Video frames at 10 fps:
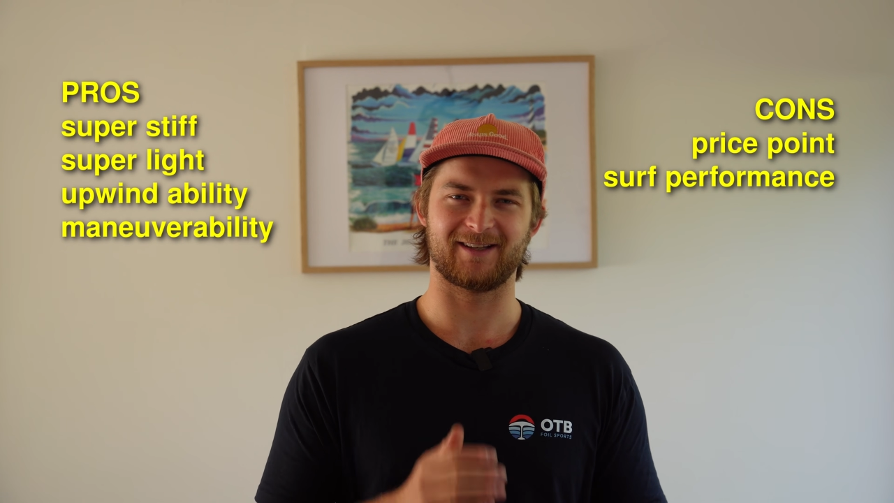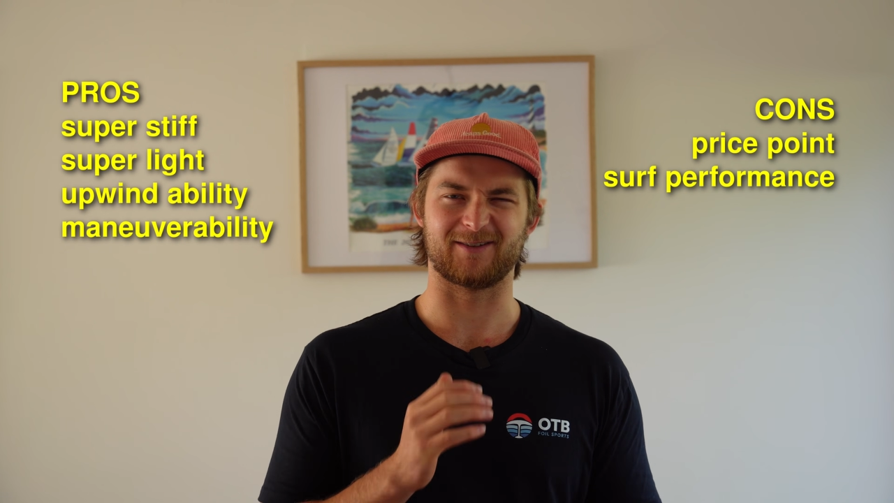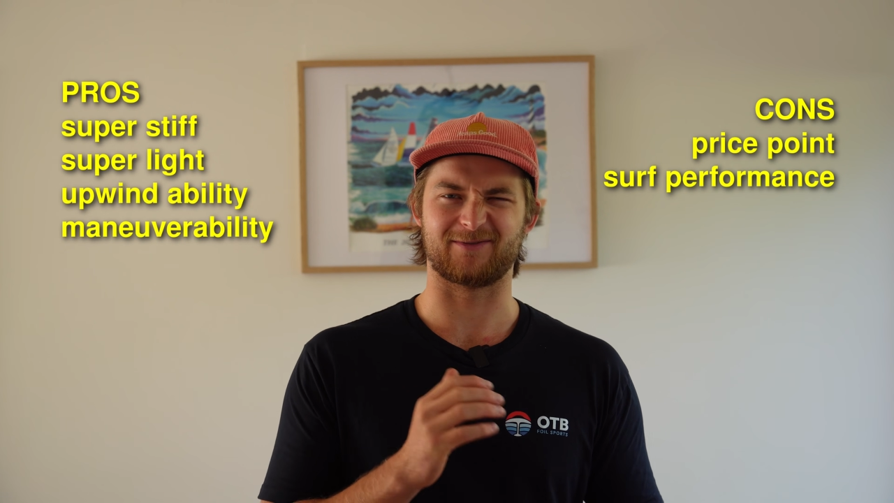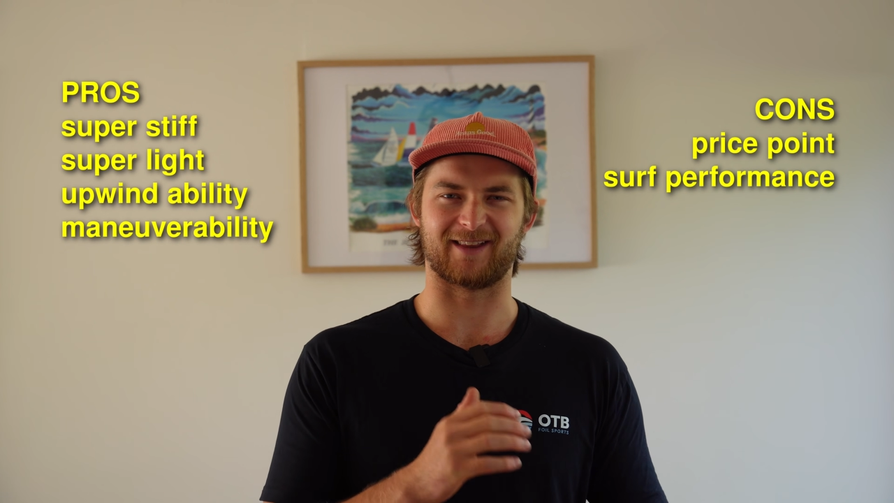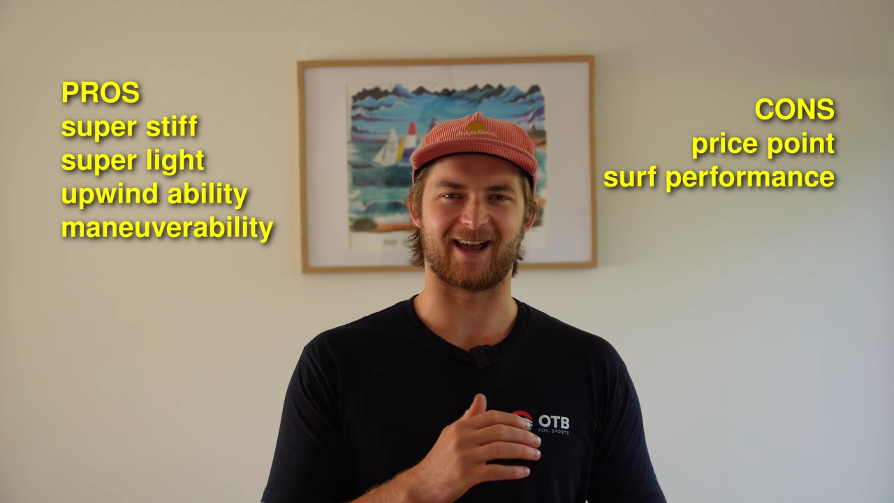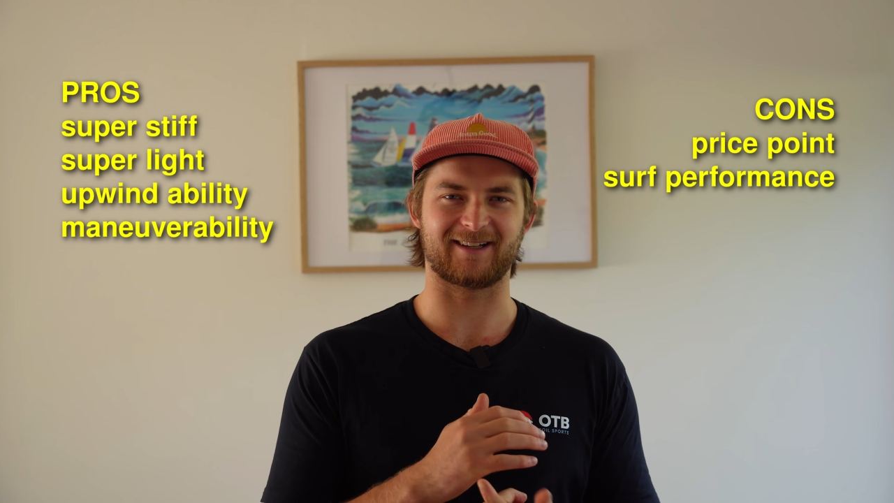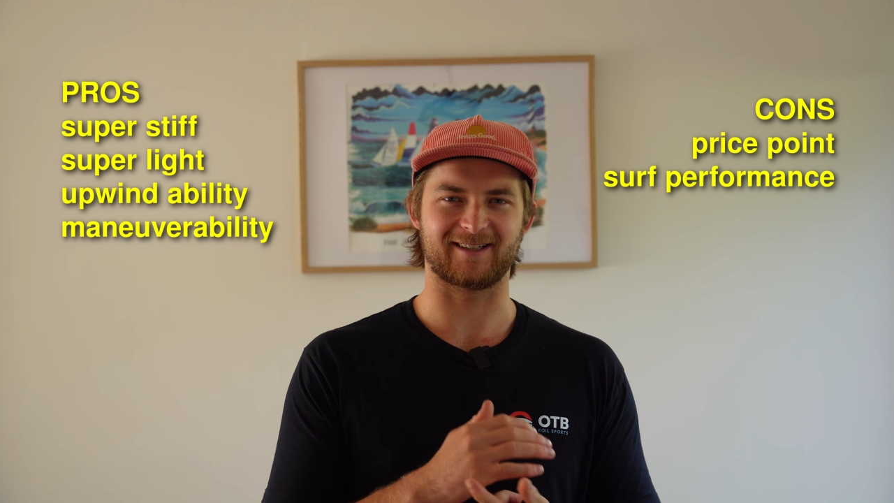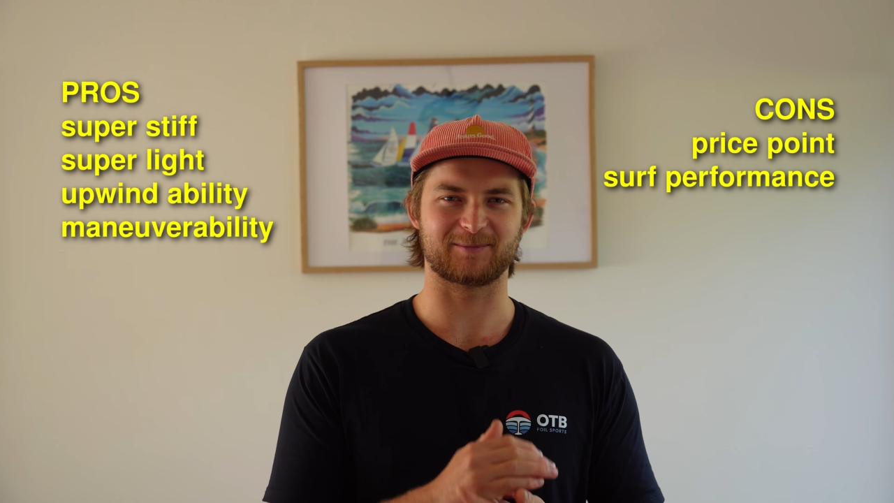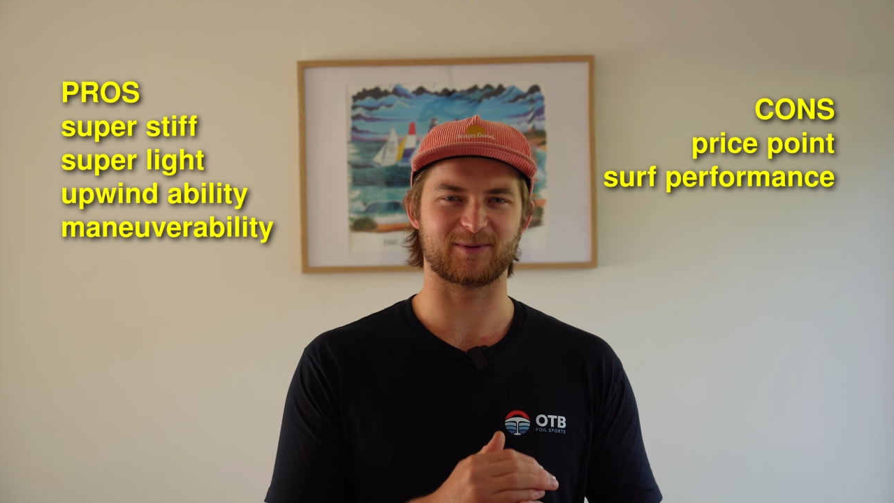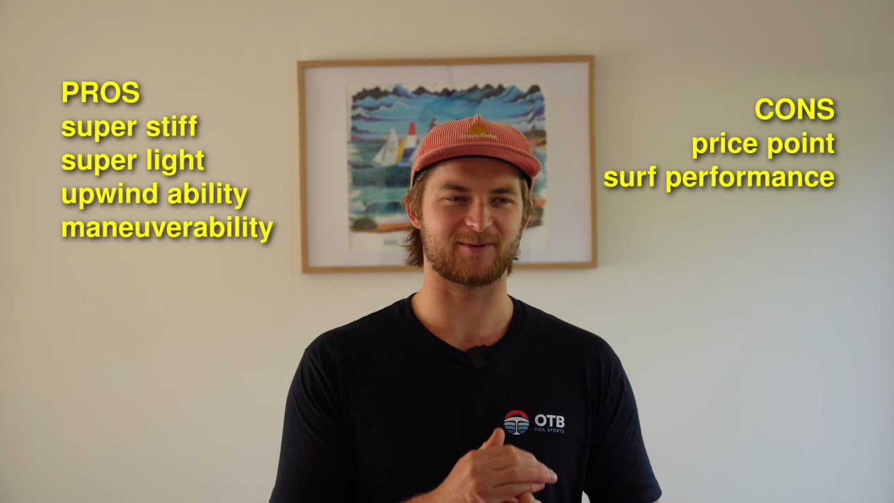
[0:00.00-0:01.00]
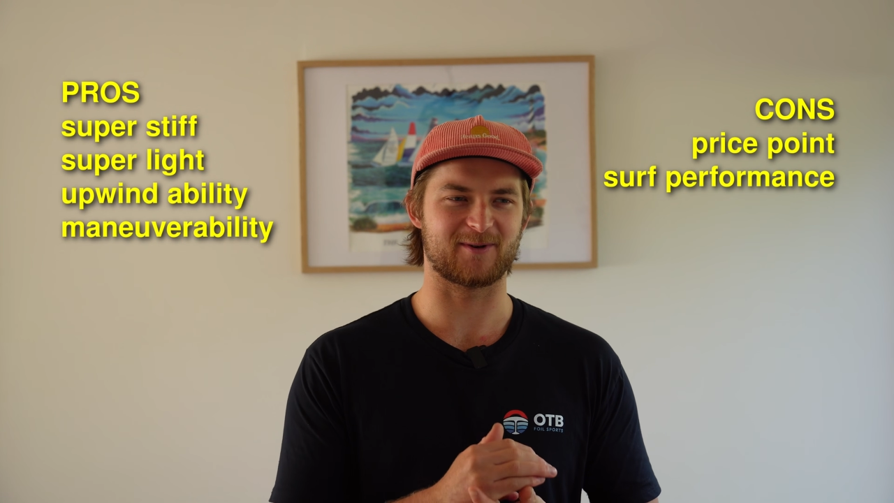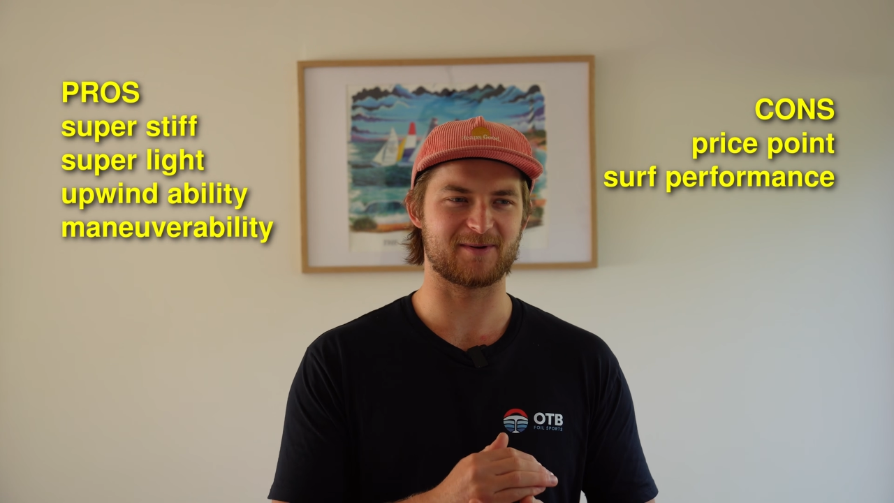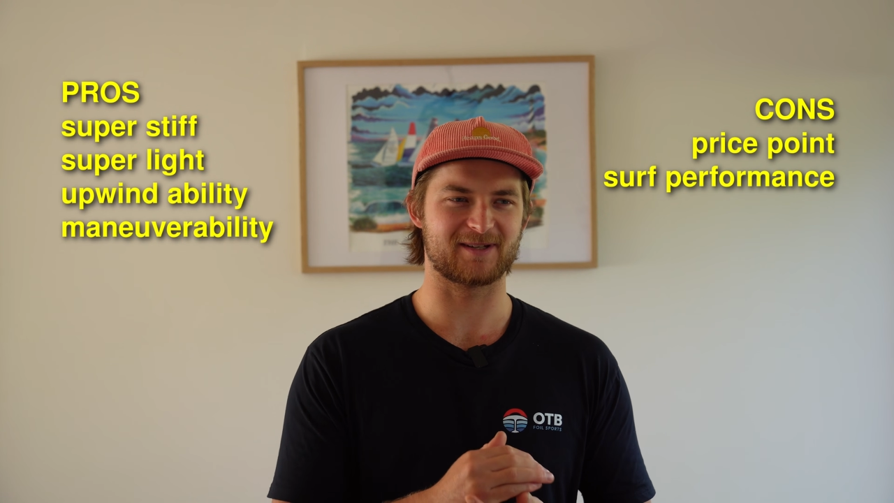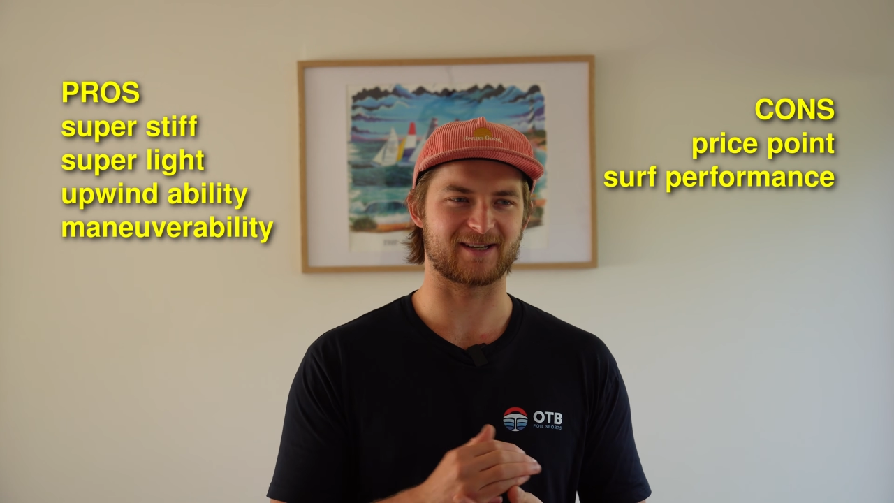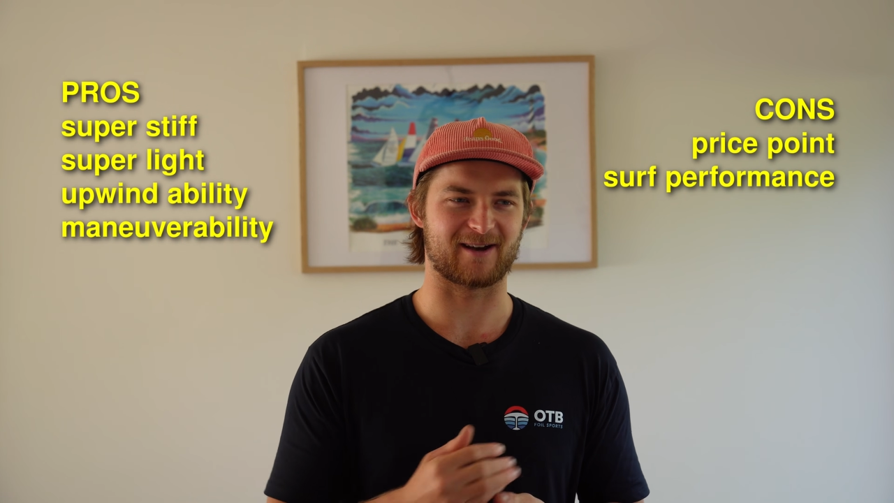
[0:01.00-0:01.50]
the flagging performance,